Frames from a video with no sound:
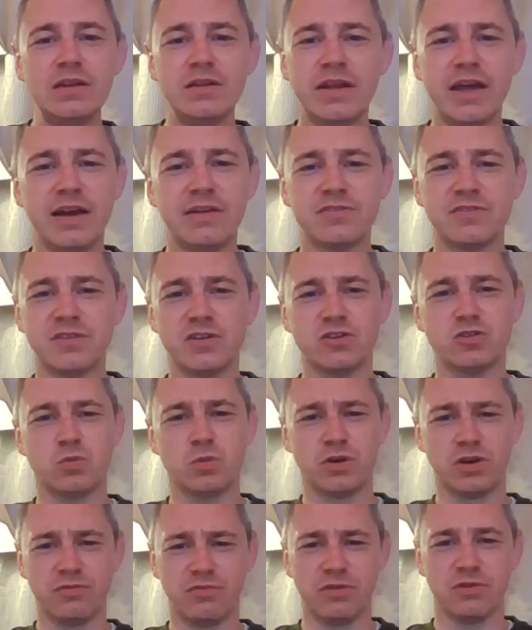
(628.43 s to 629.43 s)
they have such
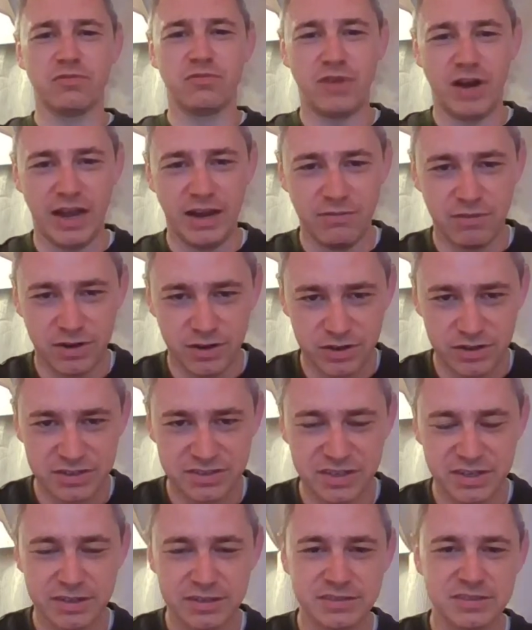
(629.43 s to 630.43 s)
wonderful
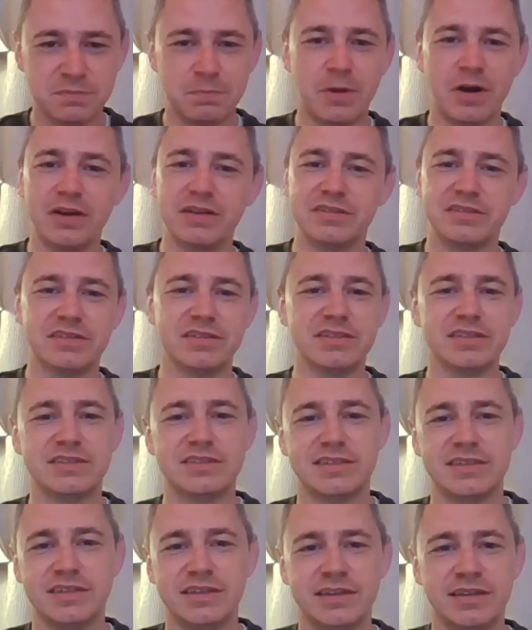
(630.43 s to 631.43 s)
flavors and
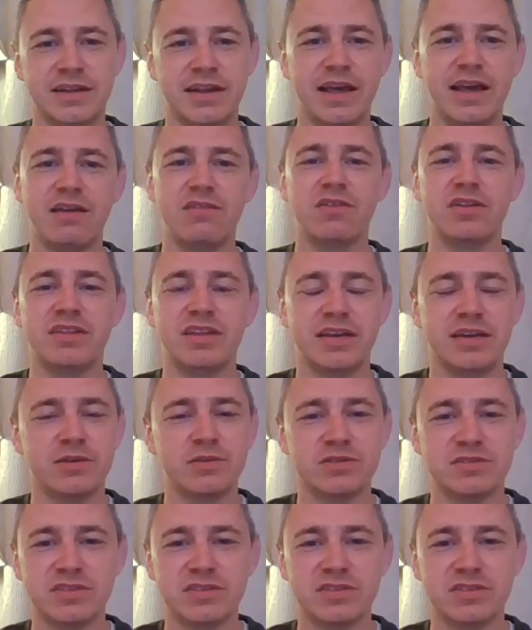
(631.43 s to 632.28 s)
spices and everything.